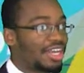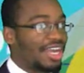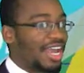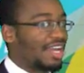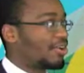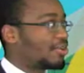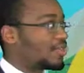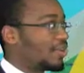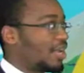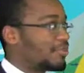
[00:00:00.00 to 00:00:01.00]
and it
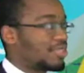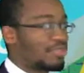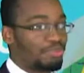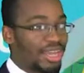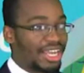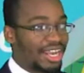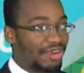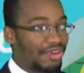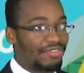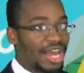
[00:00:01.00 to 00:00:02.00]
also helps this big
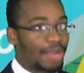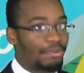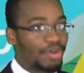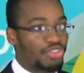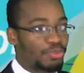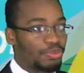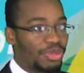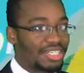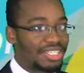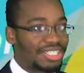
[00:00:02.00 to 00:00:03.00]
area of high pressure
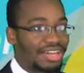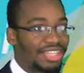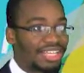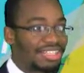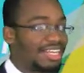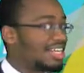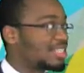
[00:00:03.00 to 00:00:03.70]
build in the southeast.